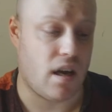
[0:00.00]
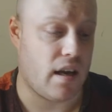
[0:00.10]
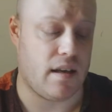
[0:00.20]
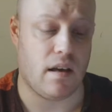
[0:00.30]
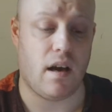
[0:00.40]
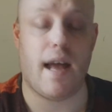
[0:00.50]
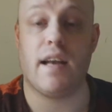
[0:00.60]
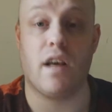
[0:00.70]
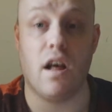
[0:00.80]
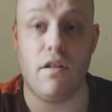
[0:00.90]
I
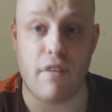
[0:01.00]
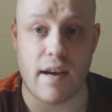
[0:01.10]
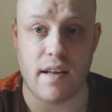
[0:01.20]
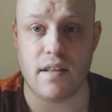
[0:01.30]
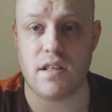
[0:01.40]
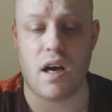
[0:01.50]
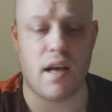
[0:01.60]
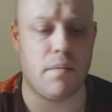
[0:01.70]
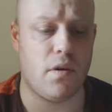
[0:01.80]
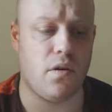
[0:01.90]
had a girlfriend at the
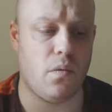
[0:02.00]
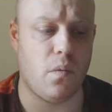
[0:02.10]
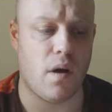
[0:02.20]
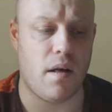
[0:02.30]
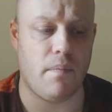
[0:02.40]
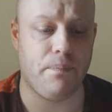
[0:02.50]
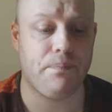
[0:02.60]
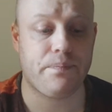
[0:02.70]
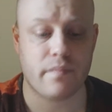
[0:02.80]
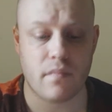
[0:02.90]
time who
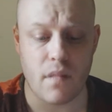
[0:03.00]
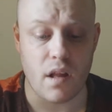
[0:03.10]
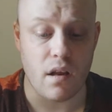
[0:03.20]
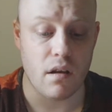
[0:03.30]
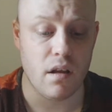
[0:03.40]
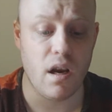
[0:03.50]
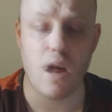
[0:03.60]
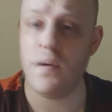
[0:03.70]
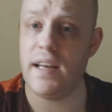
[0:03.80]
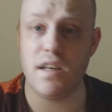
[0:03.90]
you
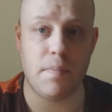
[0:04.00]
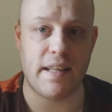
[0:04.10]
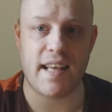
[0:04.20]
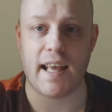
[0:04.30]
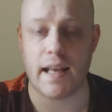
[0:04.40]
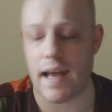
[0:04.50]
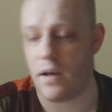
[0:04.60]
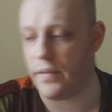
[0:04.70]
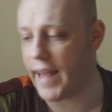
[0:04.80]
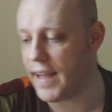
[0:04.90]
know, needed to be taken
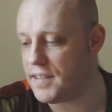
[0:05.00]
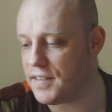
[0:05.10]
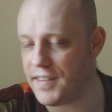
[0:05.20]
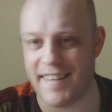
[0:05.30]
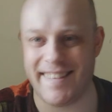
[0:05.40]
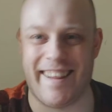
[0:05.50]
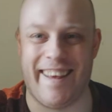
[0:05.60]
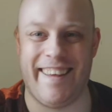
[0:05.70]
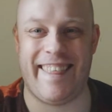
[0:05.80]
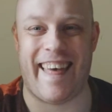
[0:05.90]
out on dates and things
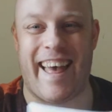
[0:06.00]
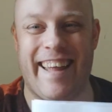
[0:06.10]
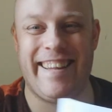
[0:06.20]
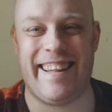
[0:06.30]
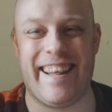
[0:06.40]
like that.